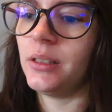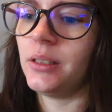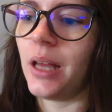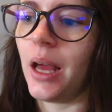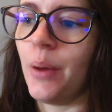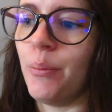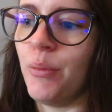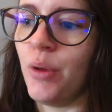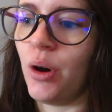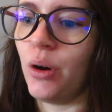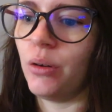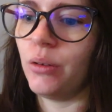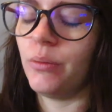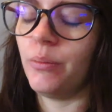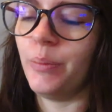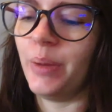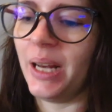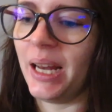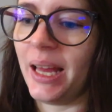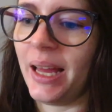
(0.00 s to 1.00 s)
I'm not
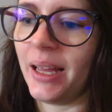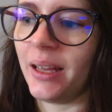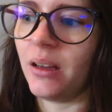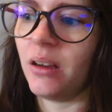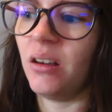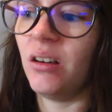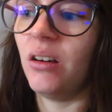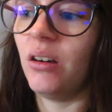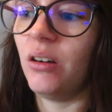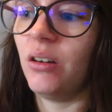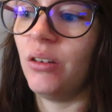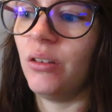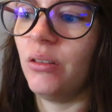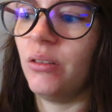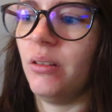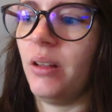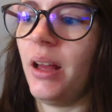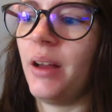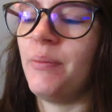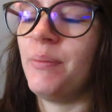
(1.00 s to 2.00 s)
be like, oh,
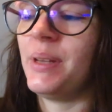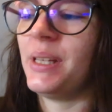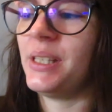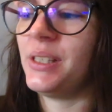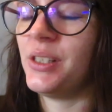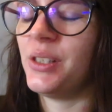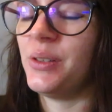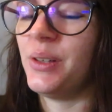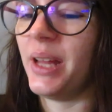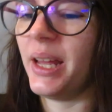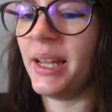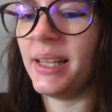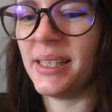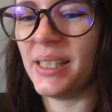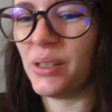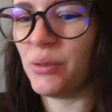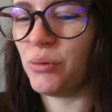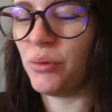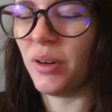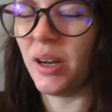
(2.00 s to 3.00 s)
I missed 2 days,
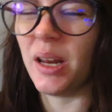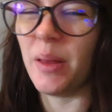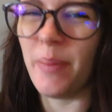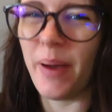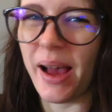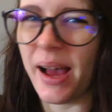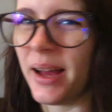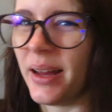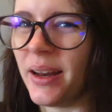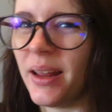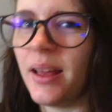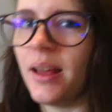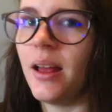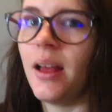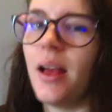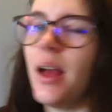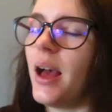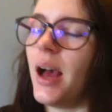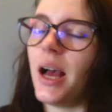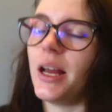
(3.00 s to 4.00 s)
that's really bad.
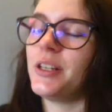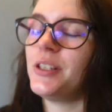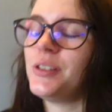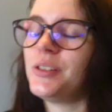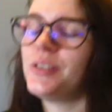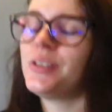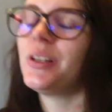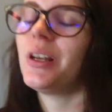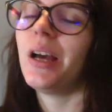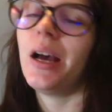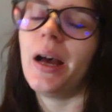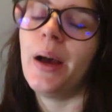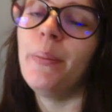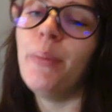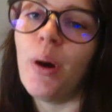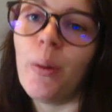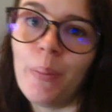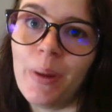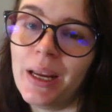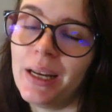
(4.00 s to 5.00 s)
I'm
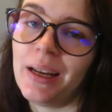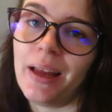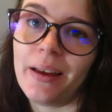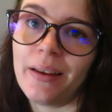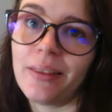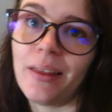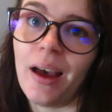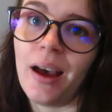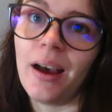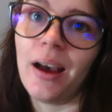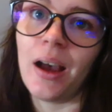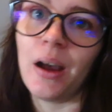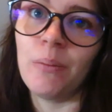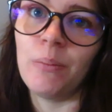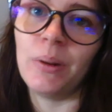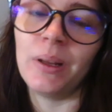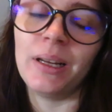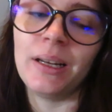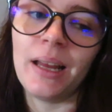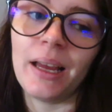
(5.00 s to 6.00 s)
not being like that. I'm
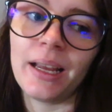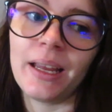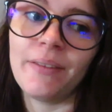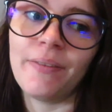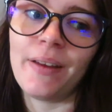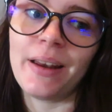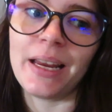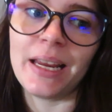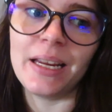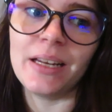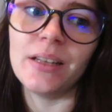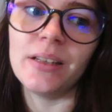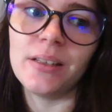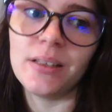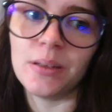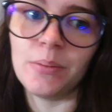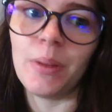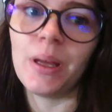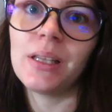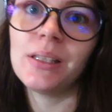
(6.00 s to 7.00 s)
being like, if I needed
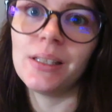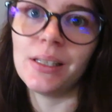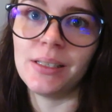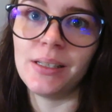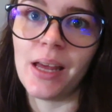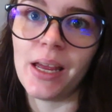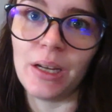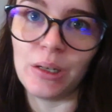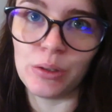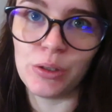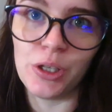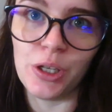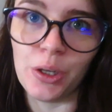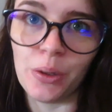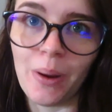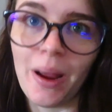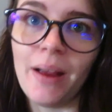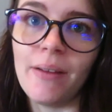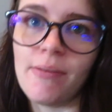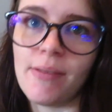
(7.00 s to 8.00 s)
to miss a day or
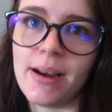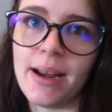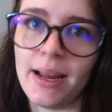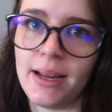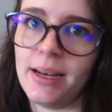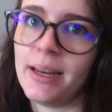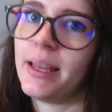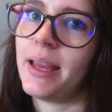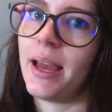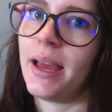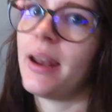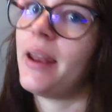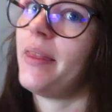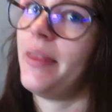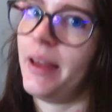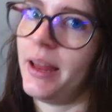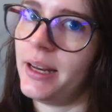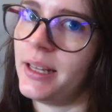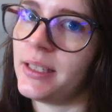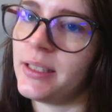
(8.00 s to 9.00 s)
two every now and again,
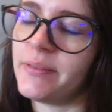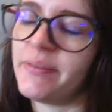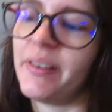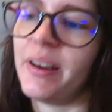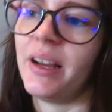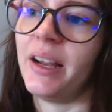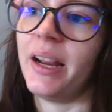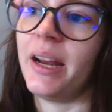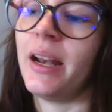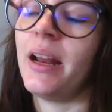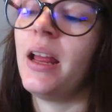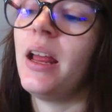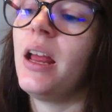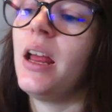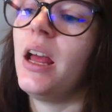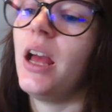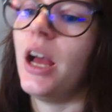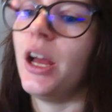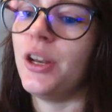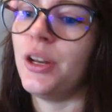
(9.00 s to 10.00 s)
that is fine.
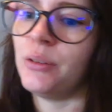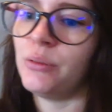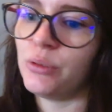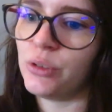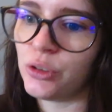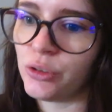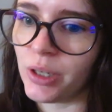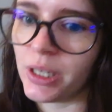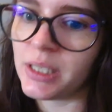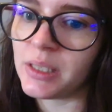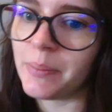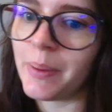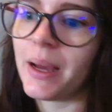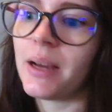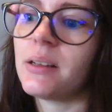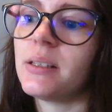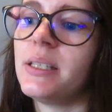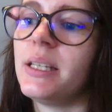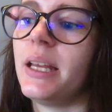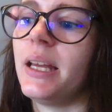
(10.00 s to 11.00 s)
I don't stress
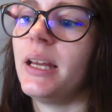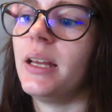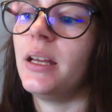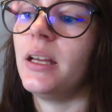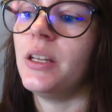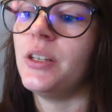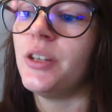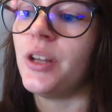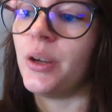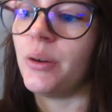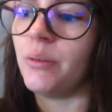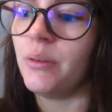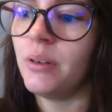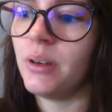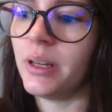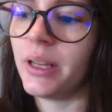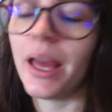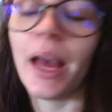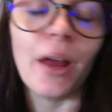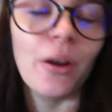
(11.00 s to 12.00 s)
about it and don't
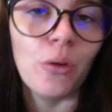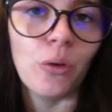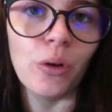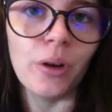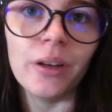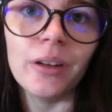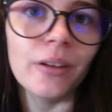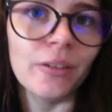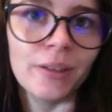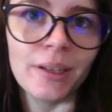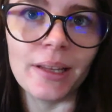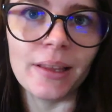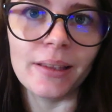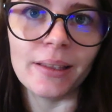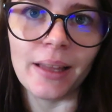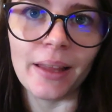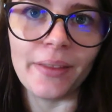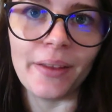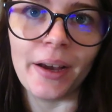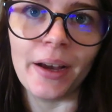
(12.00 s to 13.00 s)
get annoyed or
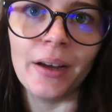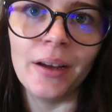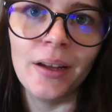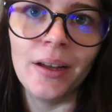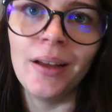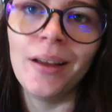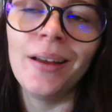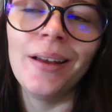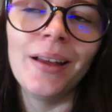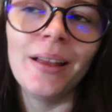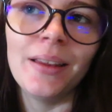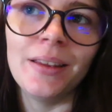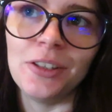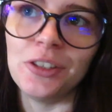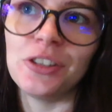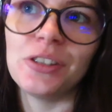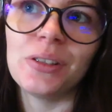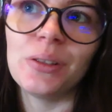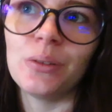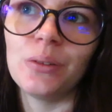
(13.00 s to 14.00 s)
anything like that.
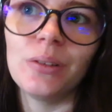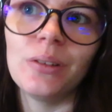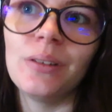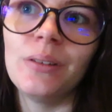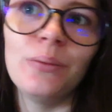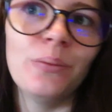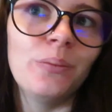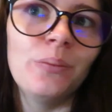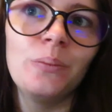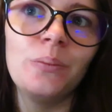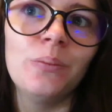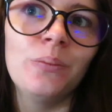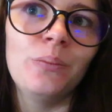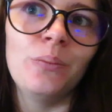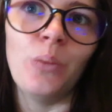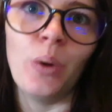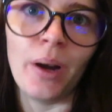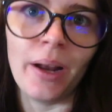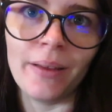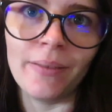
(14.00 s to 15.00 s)
Just
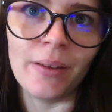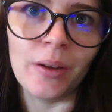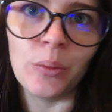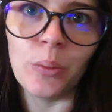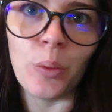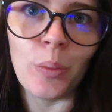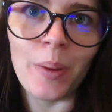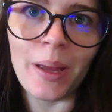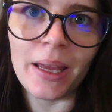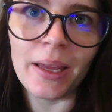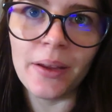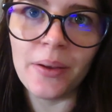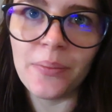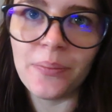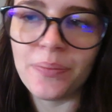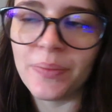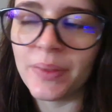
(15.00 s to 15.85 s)
whatever will be.